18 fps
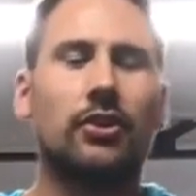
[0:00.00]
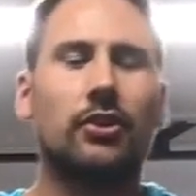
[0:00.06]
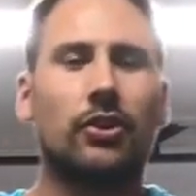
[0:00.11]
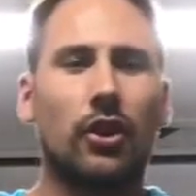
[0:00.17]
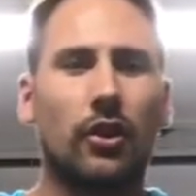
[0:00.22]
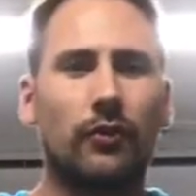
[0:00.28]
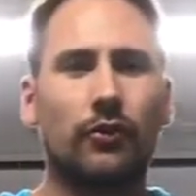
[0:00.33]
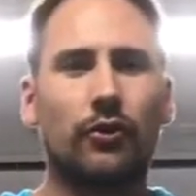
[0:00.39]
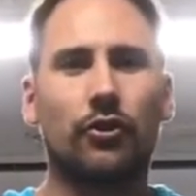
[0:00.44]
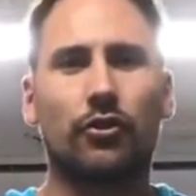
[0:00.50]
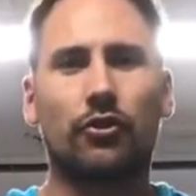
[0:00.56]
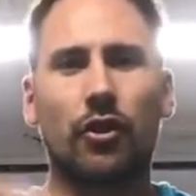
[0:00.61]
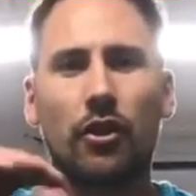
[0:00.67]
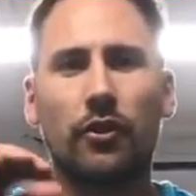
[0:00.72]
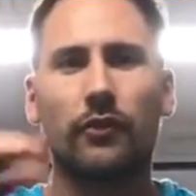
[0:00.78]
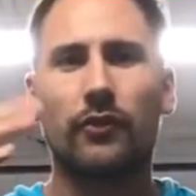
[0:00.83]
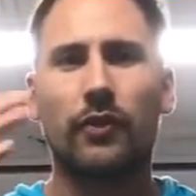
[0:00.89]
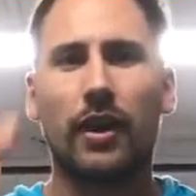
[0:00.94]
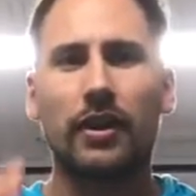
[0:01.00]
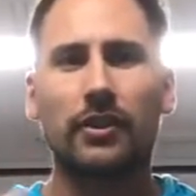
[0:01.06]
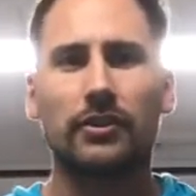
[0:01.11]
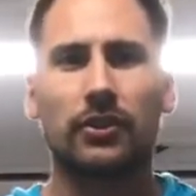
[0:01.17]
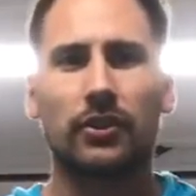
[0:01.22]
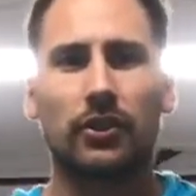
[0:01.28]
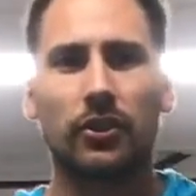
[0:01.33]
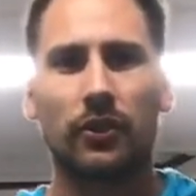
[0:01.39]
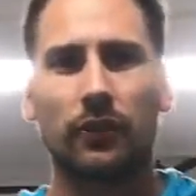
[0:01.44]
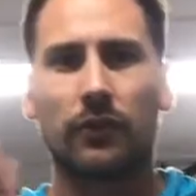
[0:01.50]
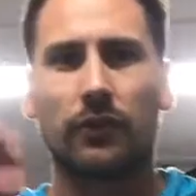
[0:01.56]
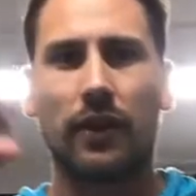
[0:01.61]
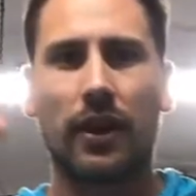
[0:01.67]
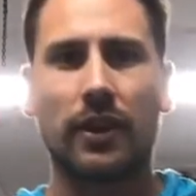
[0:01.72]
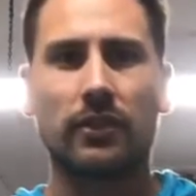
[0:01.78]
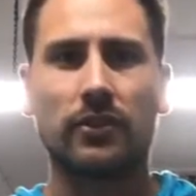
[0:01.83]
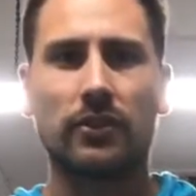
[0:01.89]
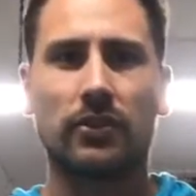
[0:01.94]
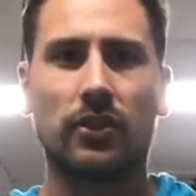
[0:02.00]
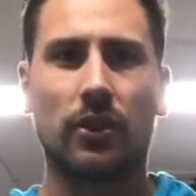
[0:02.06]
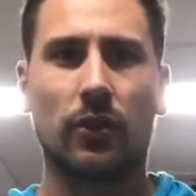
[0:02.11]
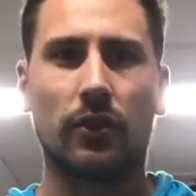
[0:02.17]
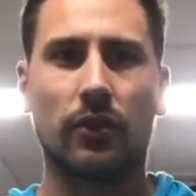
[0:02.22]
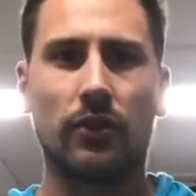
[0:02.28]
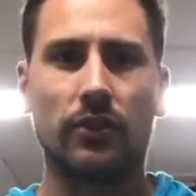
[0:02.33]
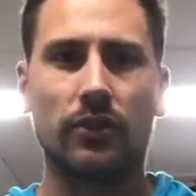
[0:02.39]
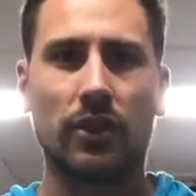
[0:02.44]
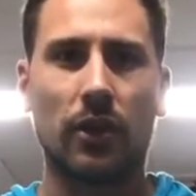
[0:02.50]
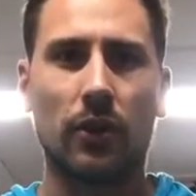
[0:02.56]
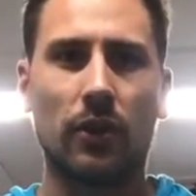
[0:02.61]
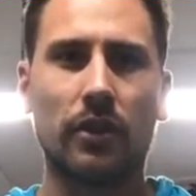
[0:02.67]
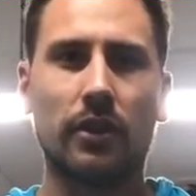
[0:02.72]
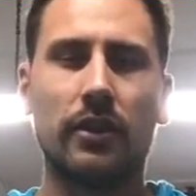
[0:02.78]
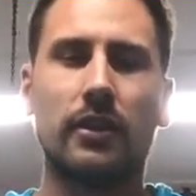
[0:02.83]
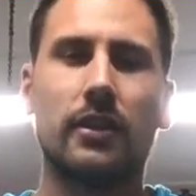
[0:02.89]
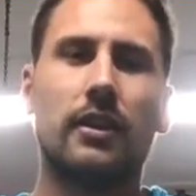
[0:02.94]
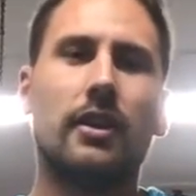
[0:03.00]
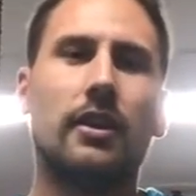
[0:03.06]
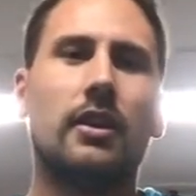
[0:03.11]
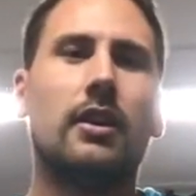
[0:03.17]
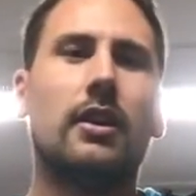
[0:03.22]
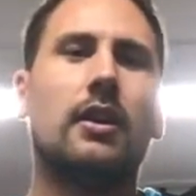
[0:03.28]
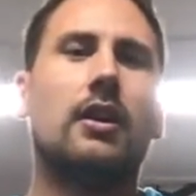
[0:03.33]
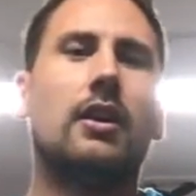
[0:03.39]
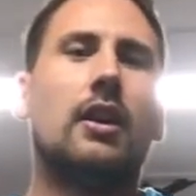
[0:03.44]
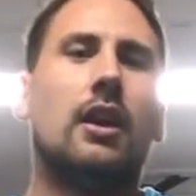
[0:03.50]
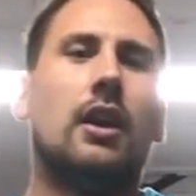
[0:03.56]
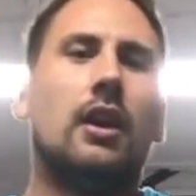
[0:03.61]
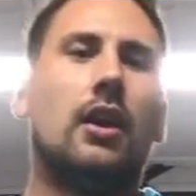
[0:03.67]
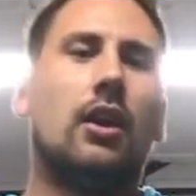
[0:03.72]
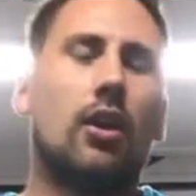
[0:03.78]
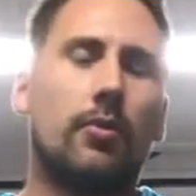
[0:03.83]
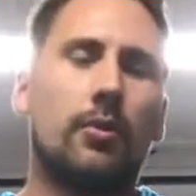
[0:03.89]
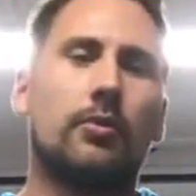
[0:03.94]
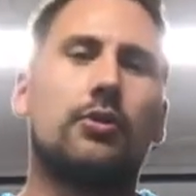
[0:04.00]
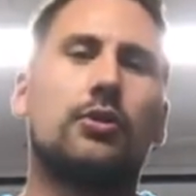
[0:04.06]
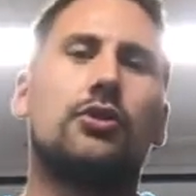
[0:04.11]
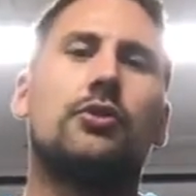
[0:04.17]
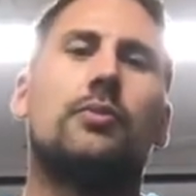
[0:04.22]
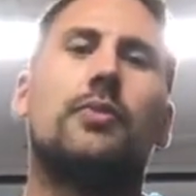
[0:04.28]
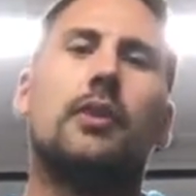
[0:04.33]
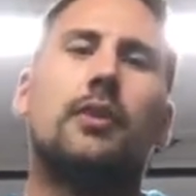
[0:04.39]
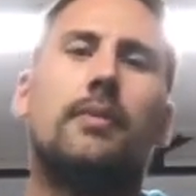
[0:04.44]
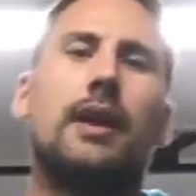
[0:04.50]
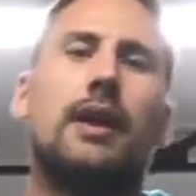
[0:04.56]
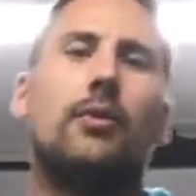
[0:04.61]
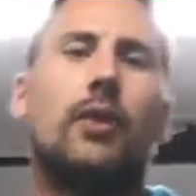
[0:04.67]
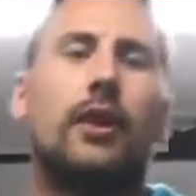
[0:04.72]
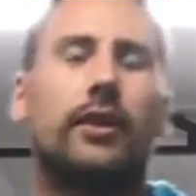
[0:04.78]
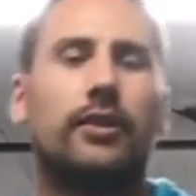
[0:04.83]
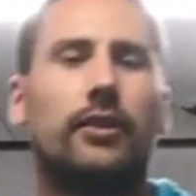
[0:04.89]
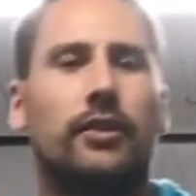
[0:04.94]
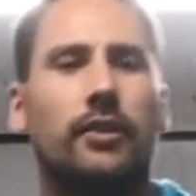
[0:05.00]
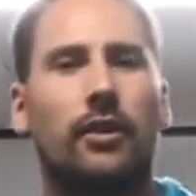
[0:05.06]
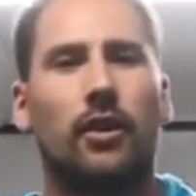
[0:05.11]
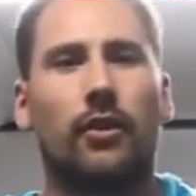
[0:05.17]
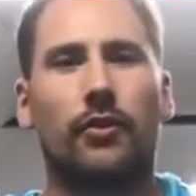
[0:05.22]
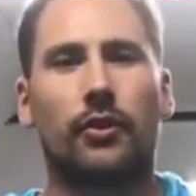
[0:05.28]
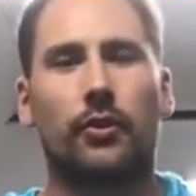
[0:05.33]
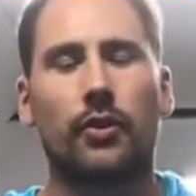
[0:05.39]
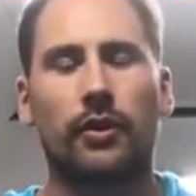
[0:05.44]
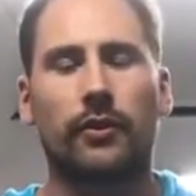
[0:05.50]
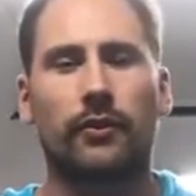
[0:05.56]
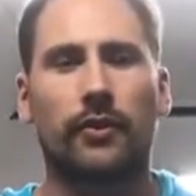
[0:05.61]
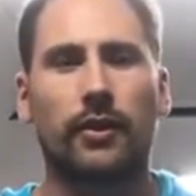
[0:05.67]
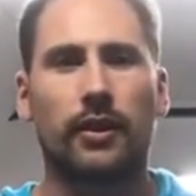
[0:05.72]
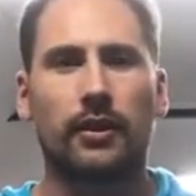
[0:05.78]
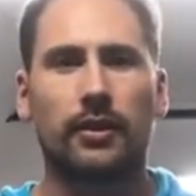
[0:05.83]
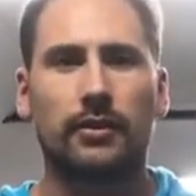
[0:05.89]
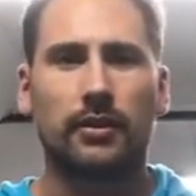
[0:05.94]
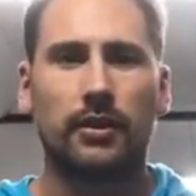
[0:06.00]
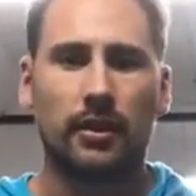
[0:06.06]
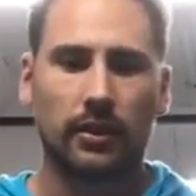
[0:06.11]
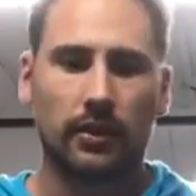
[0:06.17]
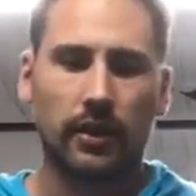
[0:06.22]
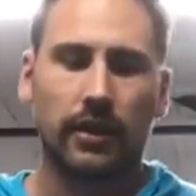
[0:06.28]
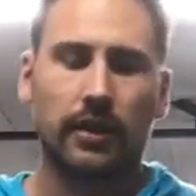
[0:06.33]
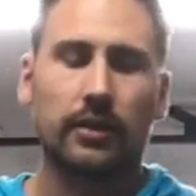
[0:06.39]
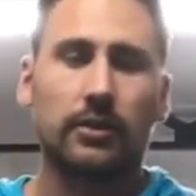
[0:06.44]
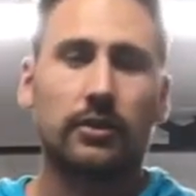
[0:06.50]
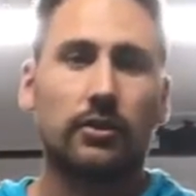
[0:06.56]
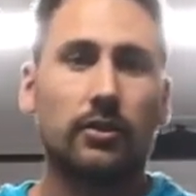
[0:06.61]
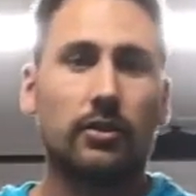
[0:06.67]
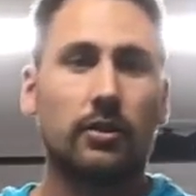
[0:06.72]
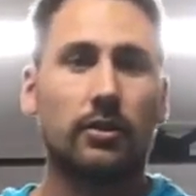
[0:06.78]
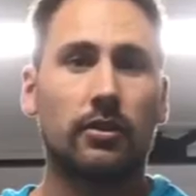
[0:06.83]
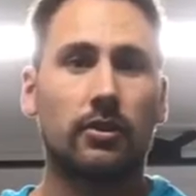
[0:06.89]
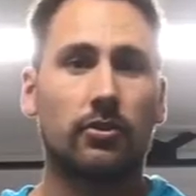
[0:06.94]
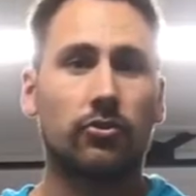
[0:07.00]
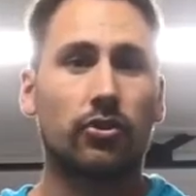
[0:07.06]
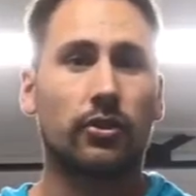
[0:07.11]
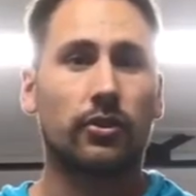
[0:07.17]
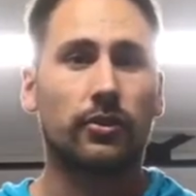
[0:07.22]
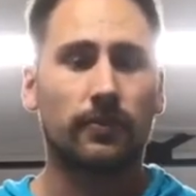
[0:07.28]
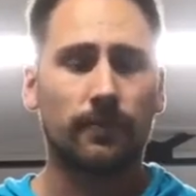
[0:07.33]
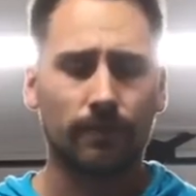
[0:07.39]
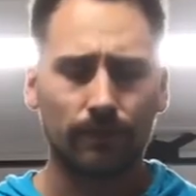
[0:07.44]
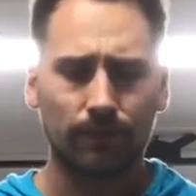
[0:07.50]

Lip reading: going through a growth phase and a cut phase and so on and so on, a lot of people just jump on the bandwagon of the quick fix that is drugs.